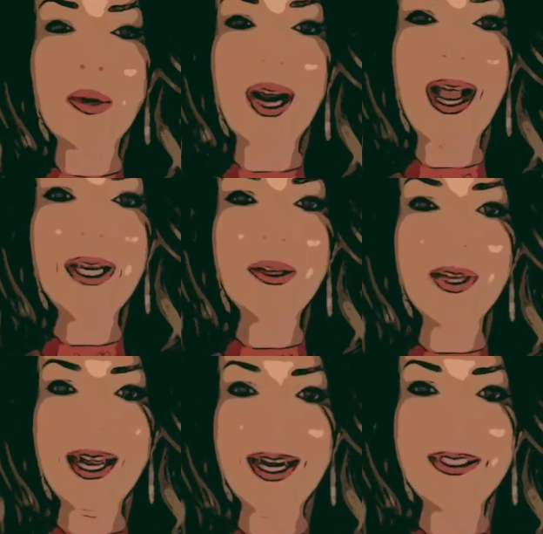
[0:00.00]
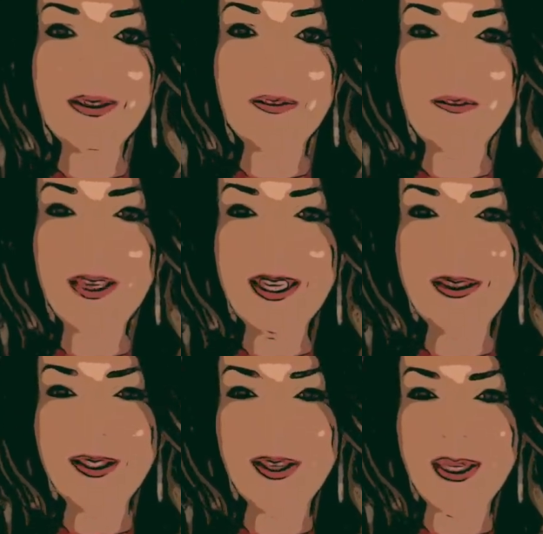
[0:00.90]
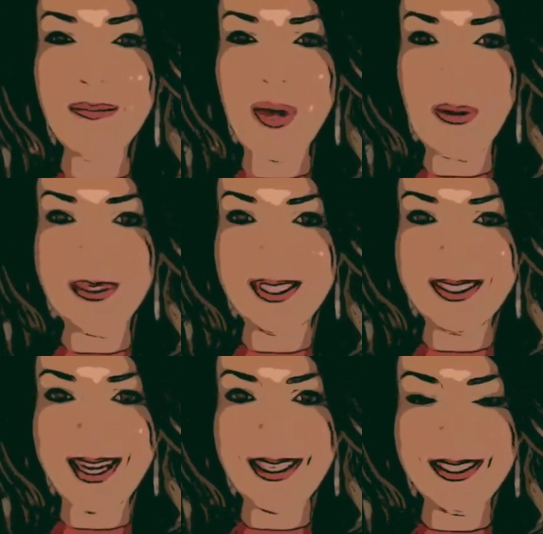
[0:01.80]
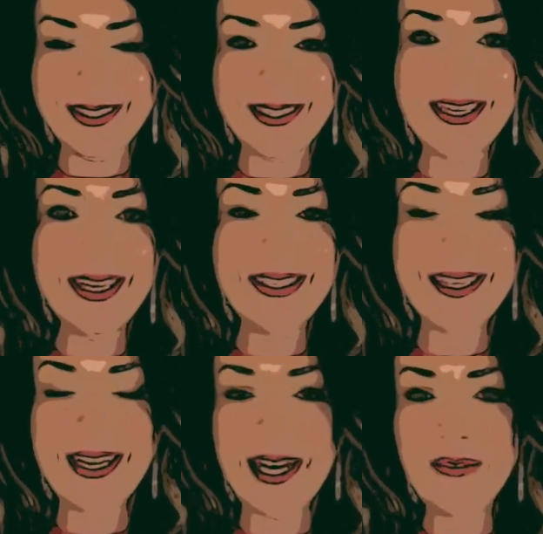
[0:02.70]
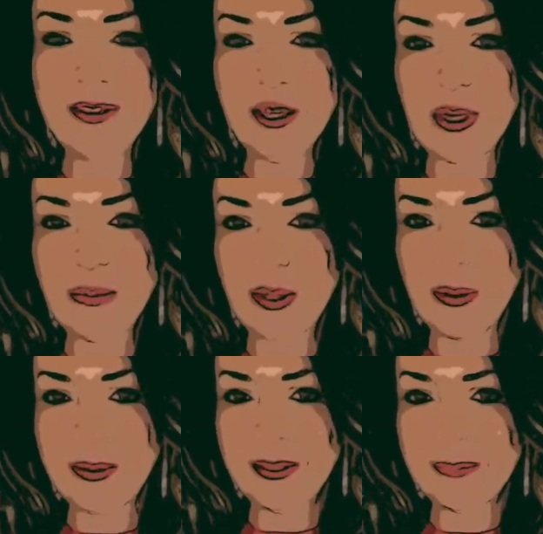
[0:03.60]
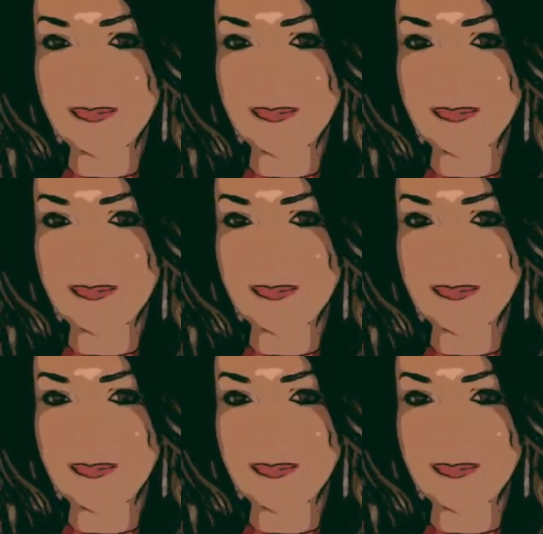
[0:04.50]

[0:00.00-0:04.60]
where I create feel-good hypnosis sessions to lift your mood,